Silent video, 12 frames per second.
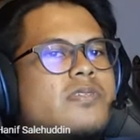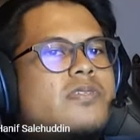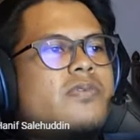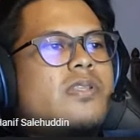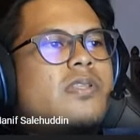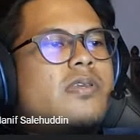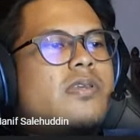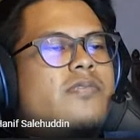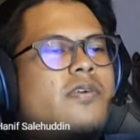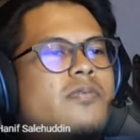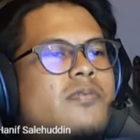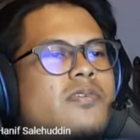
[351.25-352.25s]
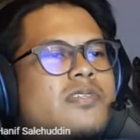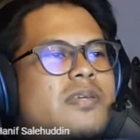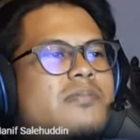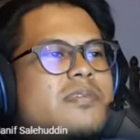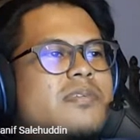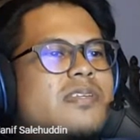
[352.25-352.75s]
praiseworthy for
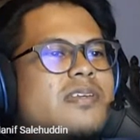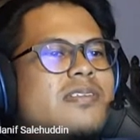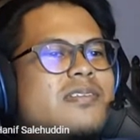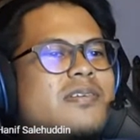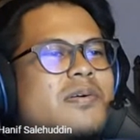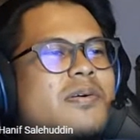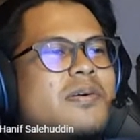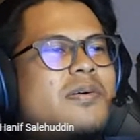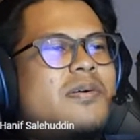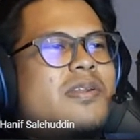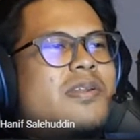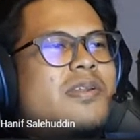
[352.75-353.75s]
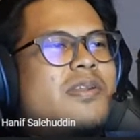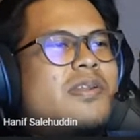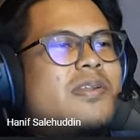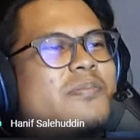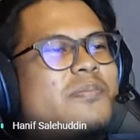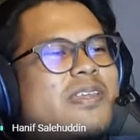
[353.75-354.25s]
Muslims. So that's all
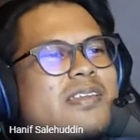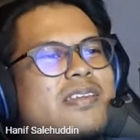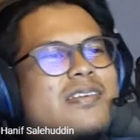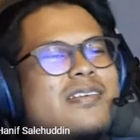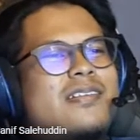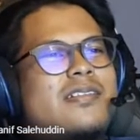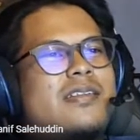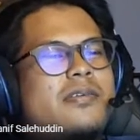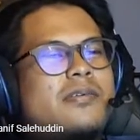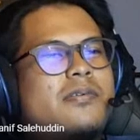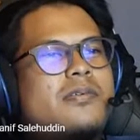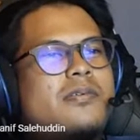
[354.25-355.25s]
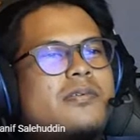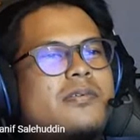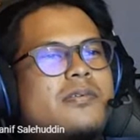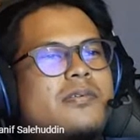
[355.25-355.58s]
from me. Thank you.